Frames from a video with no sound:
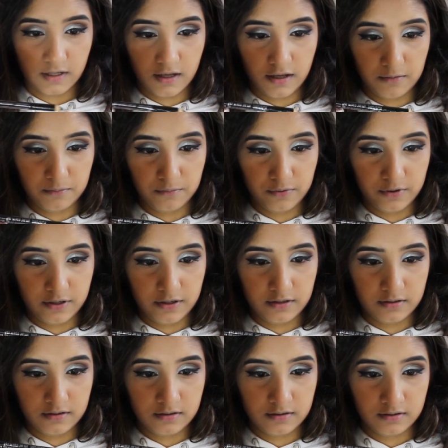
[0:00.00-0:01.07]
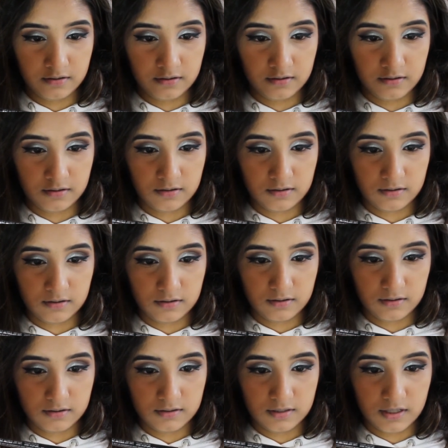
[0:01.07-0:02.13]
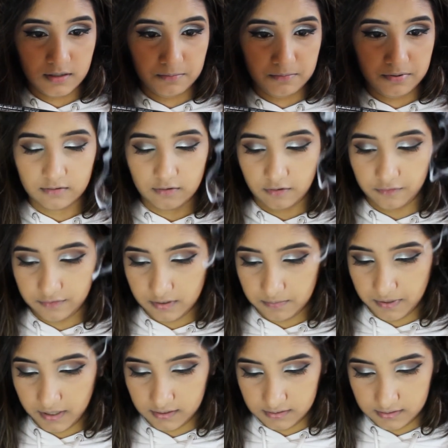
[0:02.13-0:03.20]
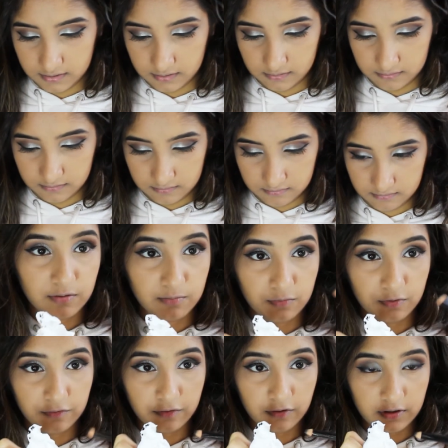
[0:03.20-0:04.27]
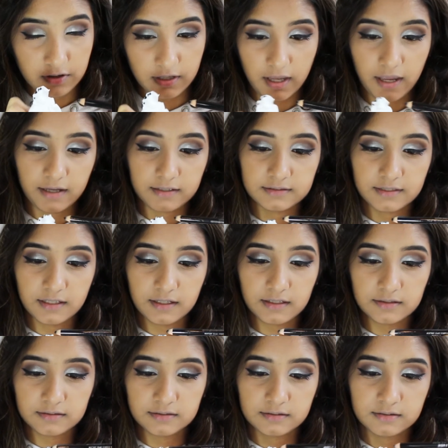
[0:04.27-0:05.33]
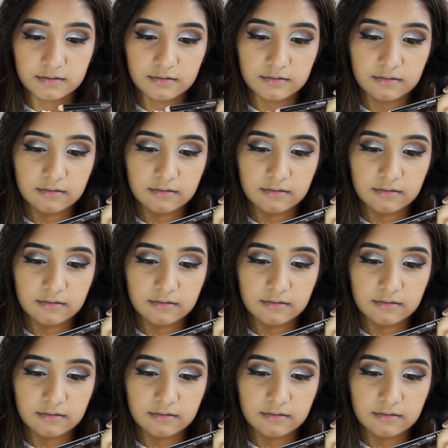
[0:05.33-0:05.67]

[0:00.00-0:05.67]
And burn the tip of the pencil. Remove all the excess.